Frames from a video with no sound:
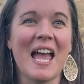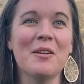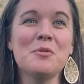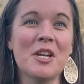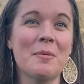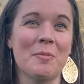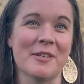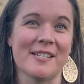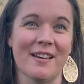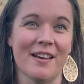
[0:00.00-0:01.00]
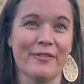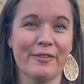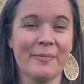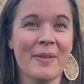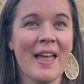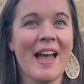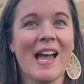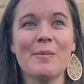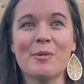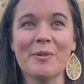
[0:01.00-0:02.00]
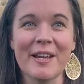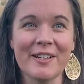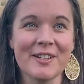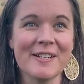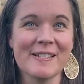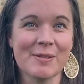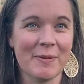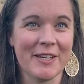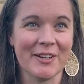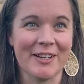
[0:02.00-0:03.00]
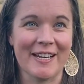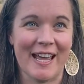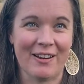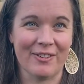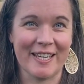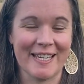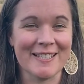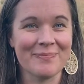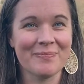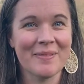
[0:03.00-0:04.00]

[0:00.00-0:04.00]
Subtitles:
I'm Rebekah Bruesehoff. I'm a writer, speaker, and advocate.